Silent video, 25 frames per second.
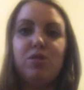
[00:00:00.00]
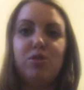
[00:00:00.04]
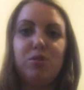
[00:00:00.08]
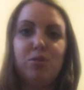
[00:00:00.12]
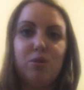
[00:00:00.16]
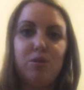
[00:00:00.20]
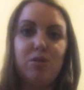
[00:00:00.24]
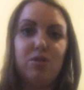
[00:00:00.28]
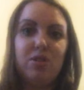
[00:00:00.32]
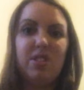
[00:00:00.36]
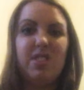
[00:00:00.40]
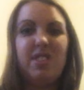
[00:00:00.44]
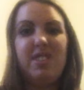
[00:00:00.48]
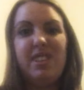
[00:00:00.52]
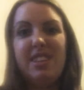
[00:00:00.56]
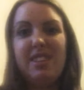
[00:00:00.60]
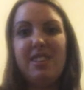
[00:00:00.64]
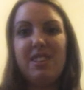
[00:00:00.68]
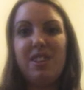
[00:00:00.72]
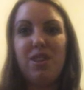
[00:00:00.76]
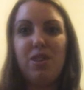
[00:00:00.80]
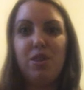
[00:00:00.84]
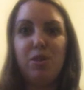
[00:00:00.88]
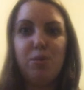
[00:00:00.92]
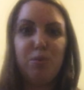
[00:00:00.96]
shorts, because he
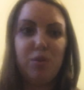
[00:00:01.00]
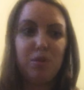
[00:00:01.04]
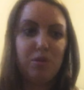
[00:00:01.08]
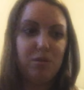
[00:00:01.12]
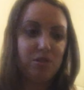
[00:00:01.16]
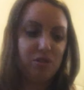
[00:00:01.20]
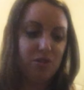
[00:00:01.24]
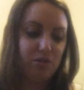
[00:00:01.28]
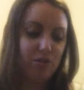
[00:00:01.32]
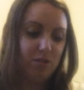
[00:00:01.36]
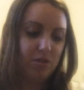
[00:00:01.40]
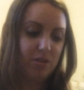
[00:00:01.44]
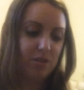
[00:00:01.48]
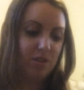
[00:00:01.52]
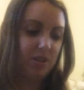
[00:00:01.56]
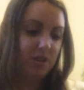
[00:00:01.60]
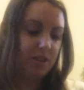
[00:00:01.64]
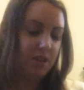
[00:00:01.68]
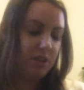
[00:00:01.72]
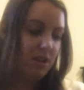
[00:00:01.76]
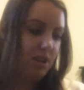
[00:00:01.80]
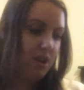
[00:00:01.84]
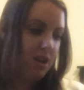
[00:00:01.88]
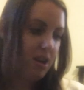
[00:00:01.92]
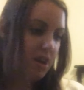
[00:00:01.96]
has a lot of blue shorts.
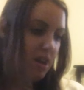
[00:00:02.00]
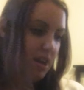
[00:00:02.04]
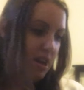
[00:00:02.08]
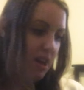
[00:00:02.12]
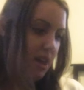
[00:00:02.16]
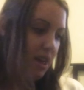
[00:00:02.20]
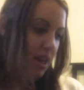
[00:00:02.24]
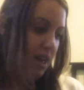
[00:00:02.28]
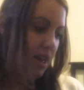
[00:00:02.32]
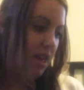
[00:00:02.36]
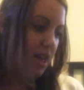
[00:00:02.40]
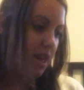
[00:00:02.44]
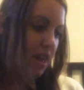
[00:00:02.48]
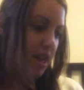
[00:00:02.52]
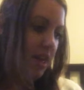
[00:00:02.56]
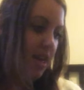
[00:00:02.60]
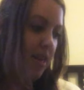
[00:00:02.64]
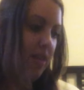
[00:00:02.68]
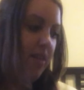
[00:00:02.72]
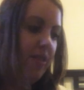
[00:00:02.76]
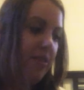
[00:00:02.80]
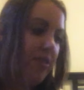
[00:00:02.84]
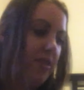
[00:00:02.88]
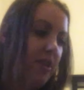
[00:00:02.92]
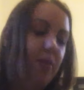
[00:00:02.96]

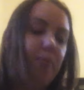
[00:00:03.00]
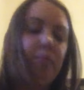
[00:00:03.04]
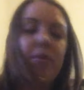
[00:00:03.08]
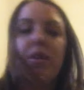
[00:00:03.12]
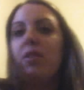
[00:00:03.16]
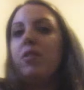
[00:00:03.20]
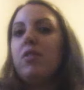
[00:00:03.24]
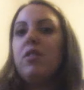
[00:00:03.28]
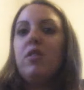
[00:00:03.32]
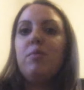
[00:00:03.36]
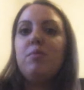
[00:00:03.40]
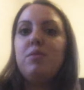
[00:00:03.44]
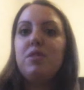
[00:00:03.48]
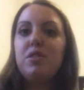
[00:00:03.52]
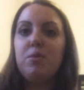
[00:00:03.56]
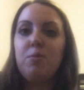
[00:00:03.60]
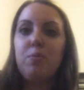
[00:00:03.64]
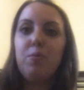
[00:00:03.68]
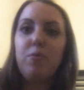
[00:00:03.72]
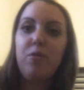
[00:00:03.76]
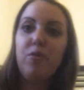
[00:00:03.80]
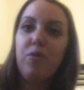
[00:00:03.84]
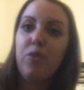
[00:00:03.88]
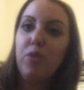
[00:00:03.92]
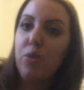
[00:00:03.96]
Then we got him
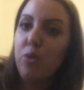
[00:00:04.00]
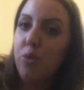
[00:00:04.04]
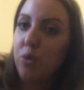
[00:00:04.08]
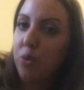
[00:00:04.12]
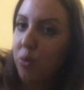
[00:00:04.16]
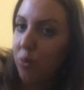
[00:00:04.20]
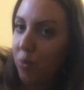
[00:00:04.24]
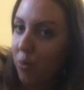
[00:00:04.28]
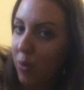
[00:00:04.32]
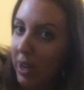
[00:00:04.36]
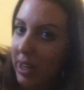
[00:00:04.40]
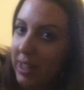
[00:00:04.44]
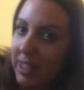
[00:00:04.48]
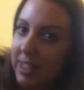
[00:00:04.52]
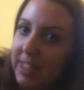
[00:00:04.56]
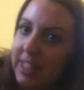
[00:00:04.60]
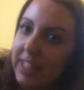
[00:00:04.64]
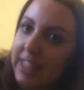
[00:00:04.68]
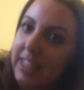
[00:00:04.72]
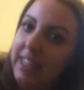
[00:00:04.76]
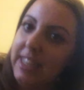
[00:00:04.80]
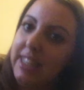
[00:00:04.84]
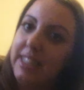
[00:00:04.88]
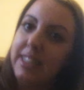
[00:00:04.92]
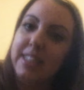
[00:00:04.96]
some full
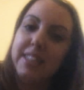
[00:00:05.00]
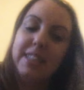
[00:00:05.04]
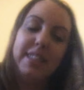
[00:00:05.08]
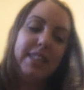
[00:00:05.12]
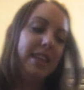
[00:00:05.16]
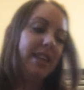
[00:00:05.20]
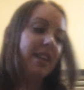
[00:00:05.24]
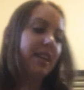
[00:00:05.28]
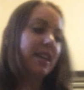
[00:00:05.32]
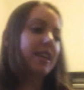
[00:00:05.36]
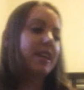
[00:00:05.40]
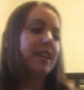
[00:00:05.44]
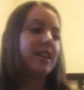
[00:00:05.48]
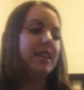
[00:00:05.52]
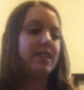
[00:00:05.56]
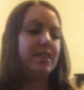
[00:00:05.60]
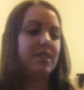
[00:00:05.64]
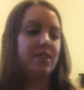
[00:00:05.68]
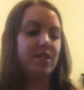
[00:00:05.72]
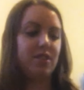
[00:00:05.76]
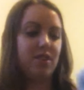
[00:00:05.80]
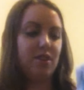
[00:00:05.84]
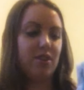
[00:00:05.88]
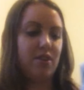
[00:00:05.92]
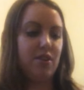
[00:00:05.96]
onesies.
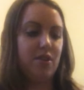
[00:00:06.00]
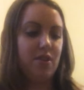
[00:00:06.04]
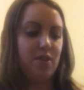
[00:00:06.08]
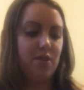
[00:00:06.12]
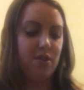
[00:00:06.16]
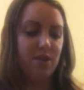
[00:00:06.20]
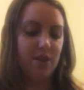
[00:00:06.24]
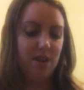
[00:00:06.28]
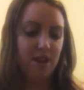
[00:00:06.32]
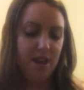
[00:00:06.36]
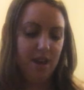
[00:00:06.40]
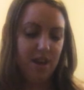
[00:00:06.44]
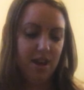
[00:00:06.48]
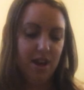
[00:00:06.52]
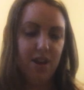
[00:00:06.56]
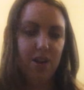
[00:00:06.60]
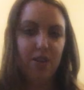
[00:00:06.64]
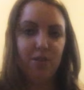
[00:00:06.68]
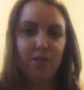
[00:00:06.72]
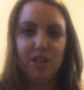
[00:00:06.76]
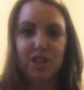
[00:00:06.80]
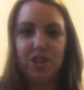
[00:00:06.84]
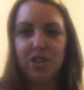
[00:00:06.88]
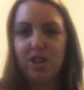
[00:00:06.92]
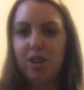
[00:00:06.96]
So I
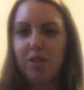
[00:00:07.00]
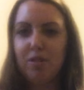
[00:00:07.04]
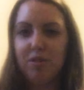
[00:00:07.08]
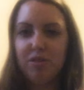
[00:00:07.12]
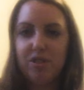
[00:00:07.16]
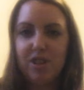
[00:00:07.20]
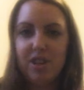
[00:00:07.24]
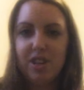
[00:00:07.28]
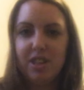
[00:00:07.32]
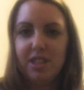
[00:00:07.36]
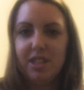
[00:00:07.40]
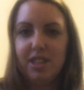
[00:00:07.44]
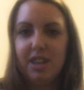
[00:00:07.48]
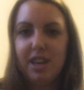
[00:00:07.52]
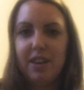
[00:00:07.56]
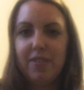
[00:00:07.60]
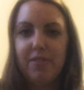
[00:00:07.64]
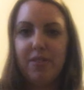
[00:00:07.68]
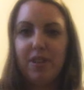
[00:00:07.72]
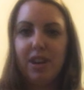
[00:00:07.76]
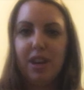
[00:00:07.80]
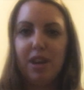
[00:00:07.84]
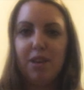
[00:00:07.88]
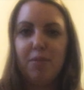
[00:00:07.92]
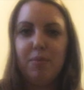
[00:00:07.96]
always struggle trying to decide
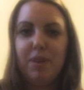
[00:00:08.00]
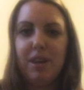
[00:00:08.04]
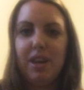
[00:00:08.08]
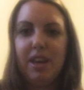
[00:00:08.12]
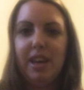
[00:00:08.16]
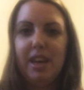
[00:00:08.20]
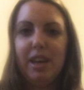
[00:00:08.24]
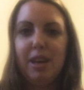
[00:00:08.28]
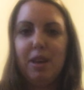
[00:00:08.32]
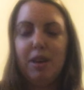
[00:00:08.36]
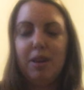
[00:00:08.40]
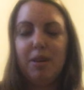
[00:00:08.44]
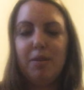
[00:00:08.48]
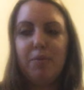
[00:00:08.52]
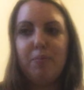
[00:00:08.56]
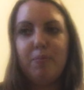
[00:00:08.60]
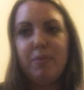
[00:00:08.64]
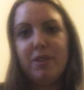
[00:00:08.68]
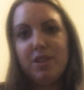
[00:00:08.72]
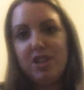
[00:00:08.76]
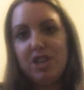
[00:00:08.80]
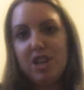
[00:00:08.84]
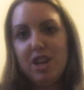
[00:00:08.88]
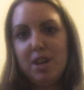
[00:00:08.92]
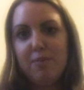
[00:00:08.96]
if they're going to be
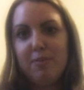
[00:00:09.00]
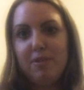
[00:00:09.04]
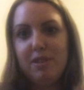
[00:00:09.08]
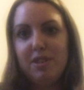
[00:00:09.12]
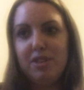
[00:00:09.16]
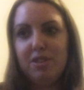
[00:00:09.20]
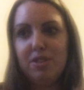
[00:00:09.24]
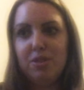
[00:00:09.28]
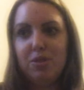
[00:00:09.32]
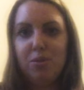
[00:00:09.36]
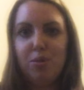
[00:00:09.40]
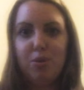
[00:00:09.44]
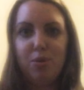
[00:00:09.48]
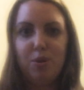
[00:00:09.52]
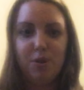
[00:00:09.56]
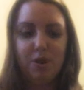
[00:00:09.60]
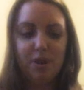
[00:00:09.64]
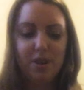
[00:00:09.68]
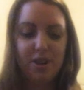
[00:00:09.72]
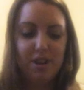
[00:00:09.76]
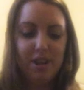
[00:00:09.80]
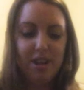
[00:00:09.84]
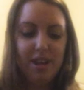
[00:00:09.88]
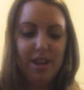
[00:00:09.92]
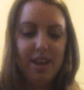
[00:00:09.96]
pyjamas
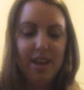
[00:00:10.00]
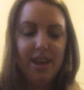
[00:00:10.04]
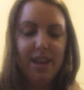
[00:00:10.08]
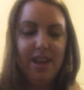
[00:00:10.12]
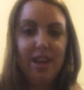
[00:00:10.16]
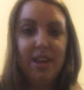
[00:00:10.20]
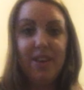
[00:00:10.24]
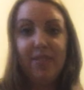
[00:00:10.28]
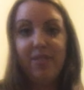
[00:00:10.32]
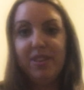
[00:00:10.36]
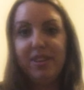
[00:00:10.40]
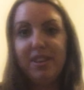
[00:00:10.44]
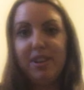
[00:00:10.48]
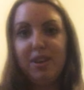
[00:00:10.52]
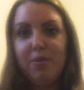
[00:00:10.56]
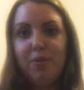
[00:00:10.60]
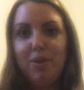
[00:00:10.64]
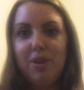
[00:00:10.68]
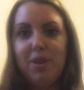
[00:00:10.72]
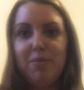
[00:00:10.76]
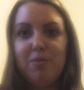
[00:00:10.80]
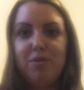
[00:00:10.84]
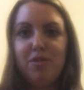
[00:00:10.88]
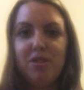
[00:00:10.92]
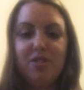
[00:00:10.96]
or if he's going to
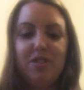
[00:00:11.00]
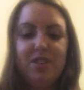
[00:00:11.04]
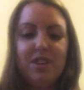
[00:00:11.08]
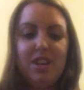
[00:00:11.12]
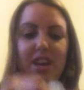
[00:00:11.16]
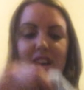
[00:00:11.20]
wear them during the